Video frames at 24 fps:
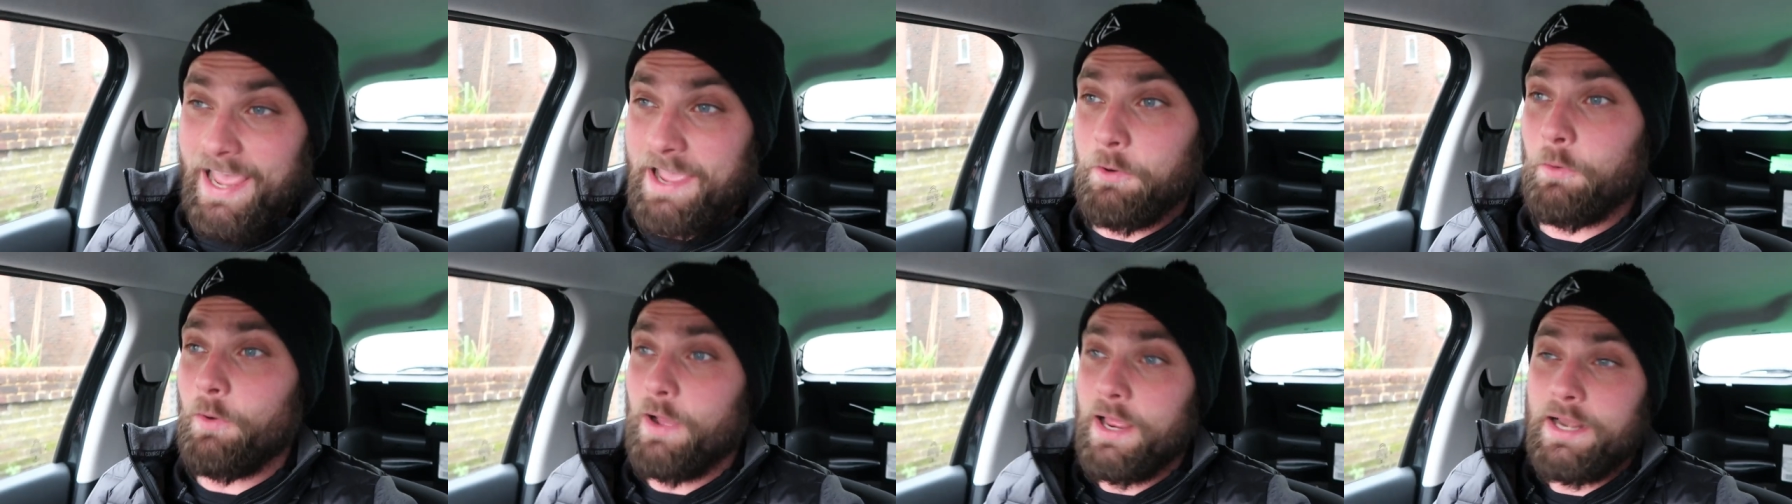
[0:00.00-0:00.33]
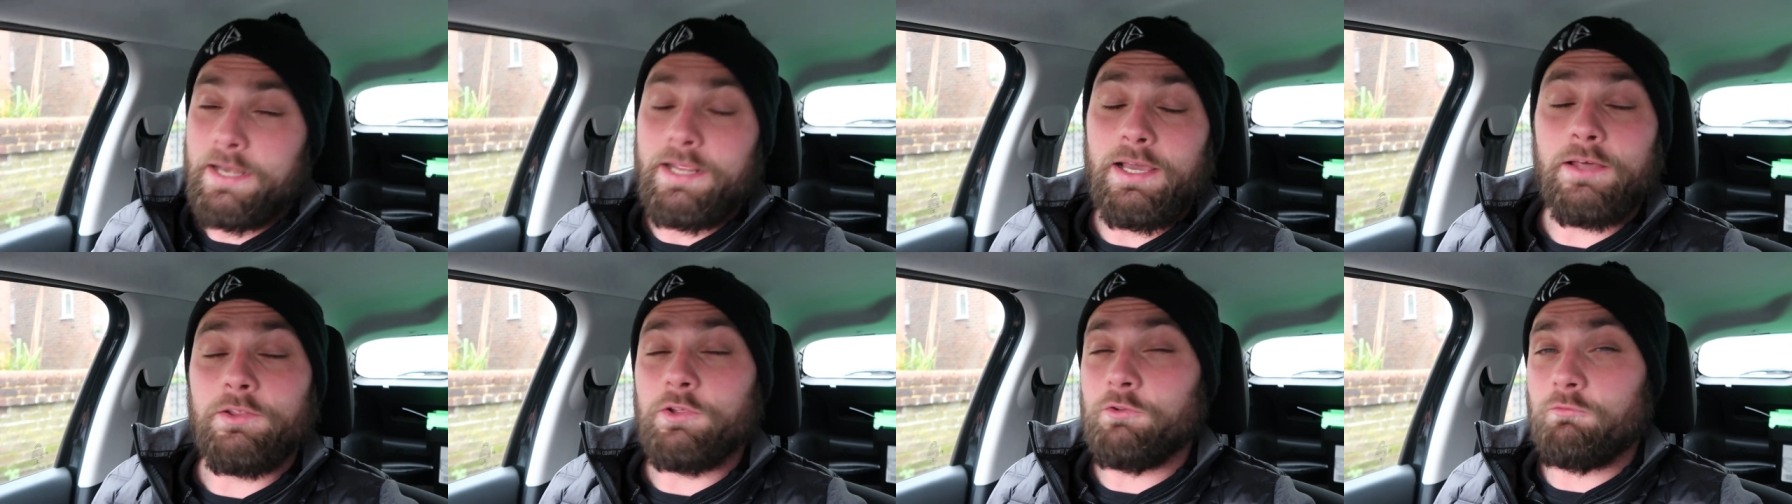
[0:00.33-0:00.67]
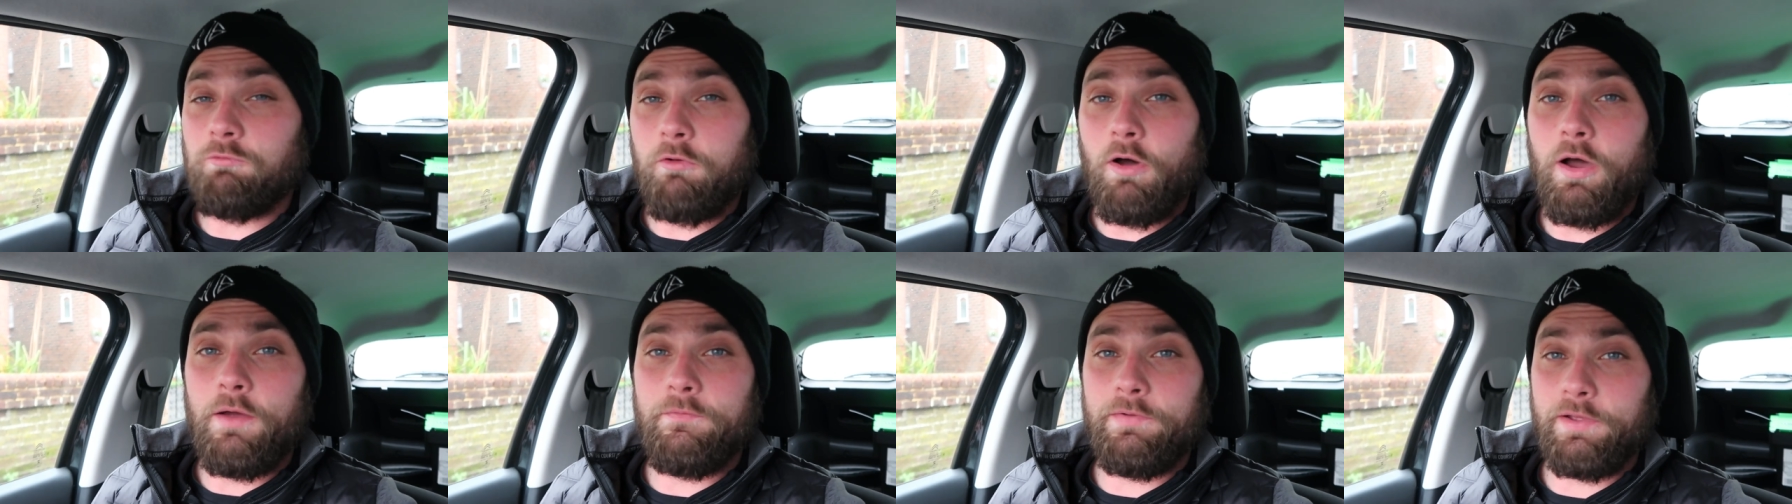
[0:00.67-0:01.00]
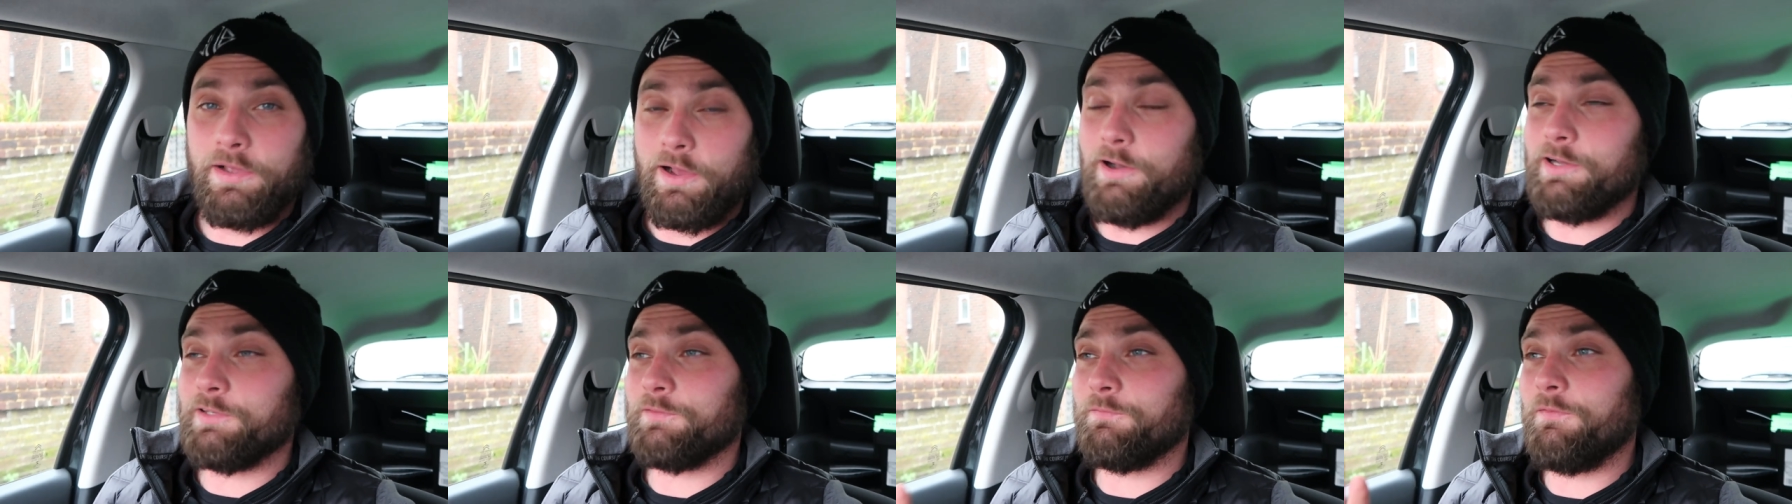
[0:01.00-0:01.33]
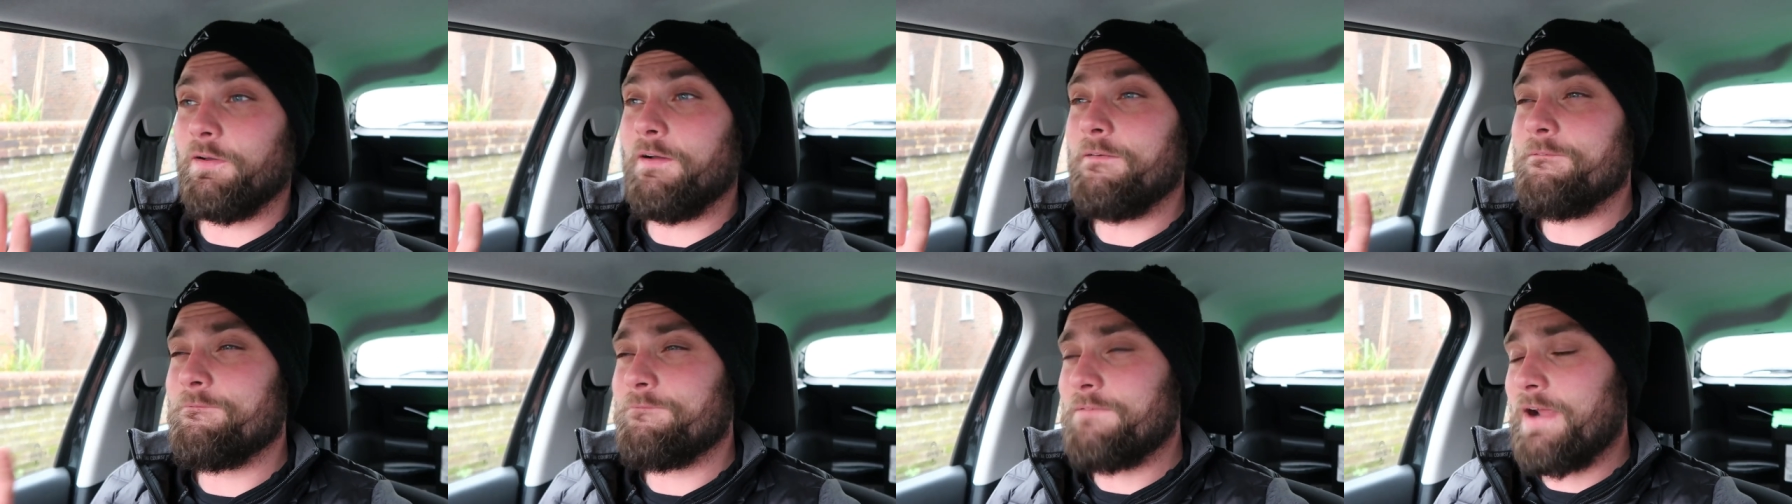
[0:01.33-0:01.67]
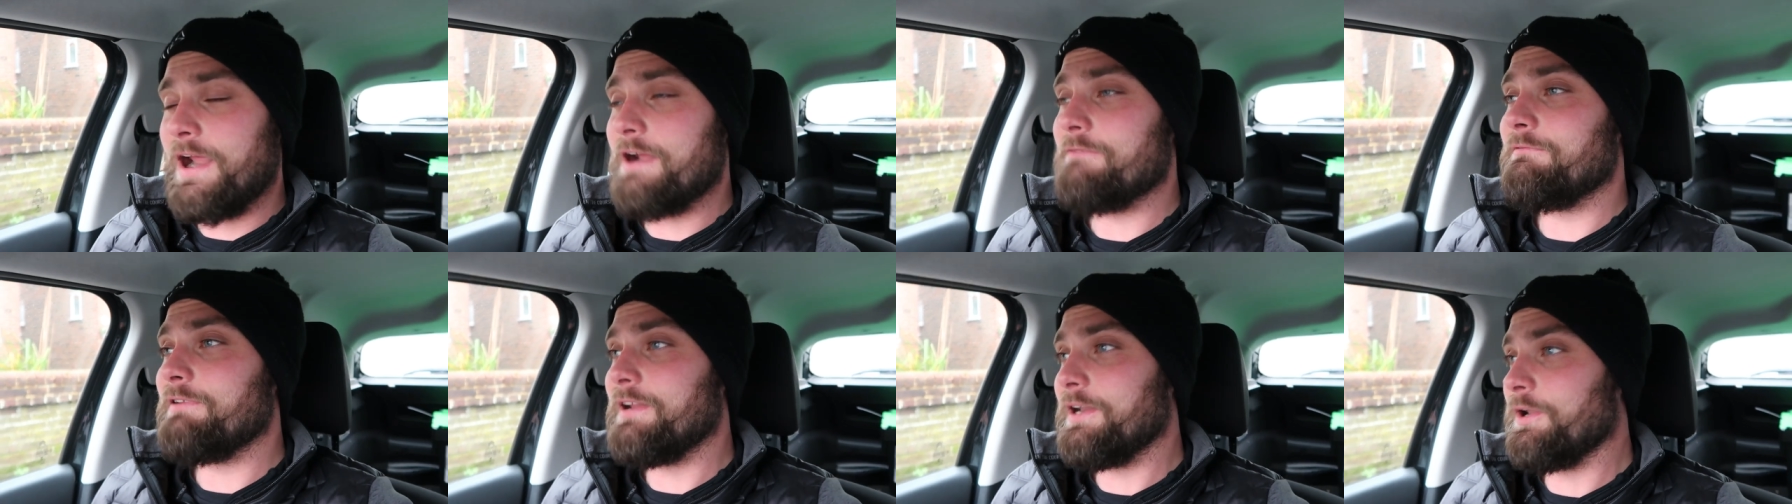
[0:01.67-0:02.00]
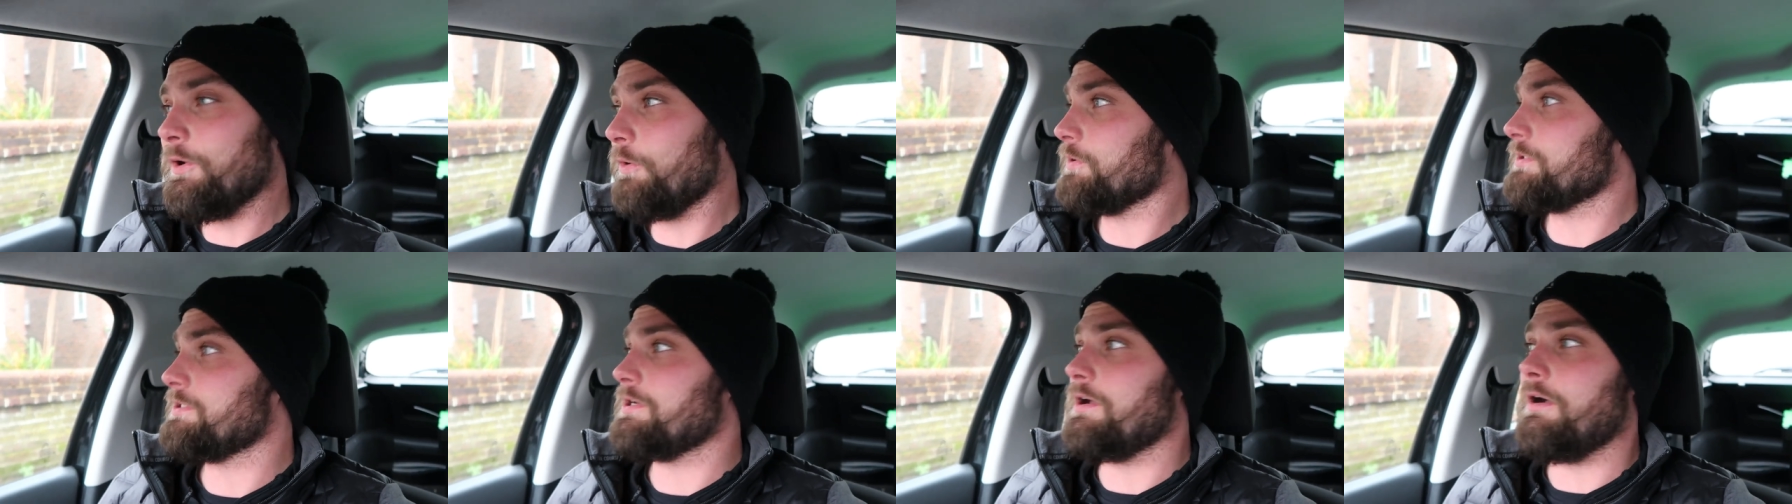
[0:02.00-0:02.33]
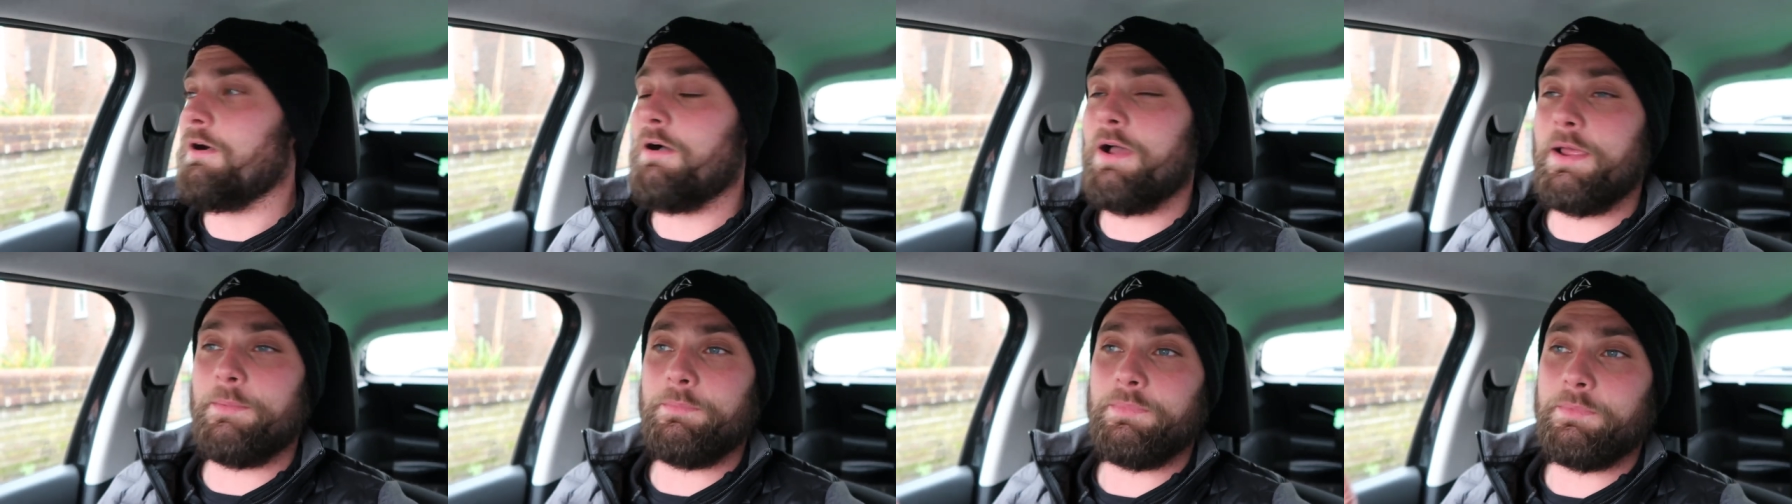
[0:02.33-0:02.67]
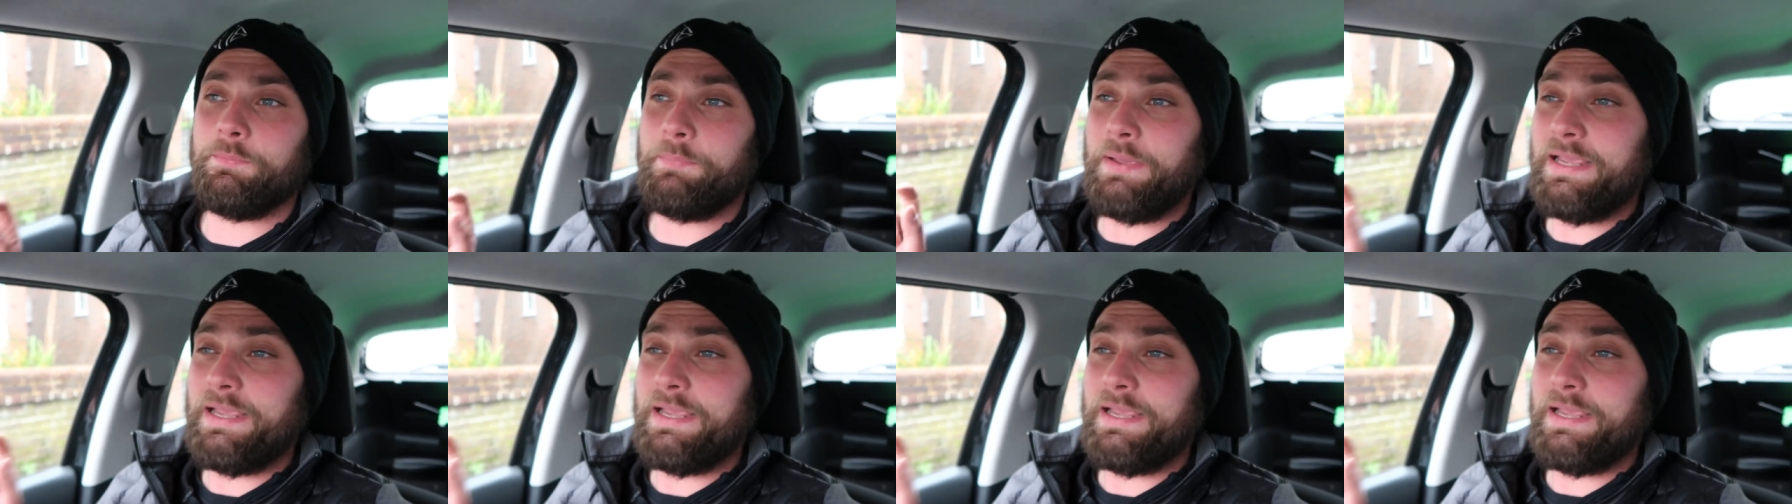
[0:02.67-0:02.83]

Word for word: out any other driving irons for a very long time.